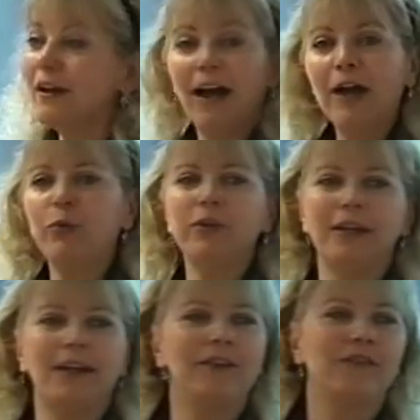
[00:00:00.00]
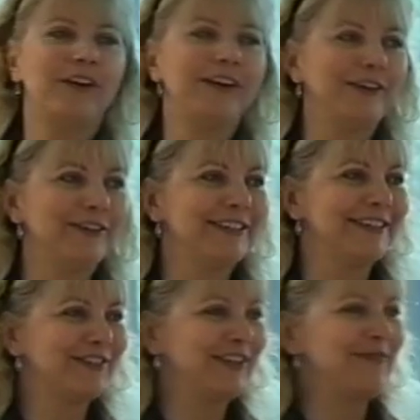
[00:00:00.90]
I wouldn't get very
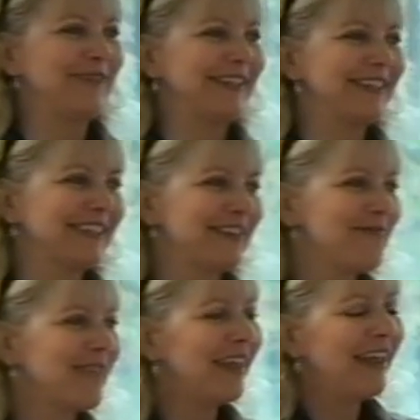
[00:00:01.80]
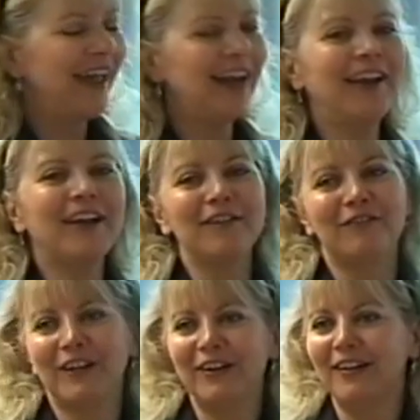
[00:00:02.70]
good treatments. And I got
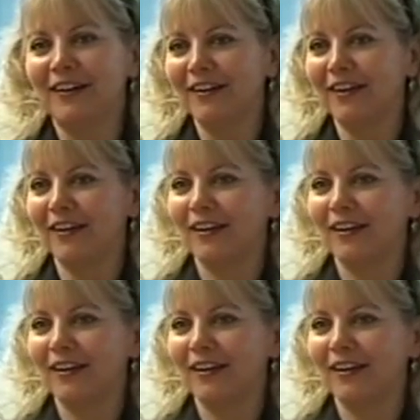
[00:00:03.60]
very lucky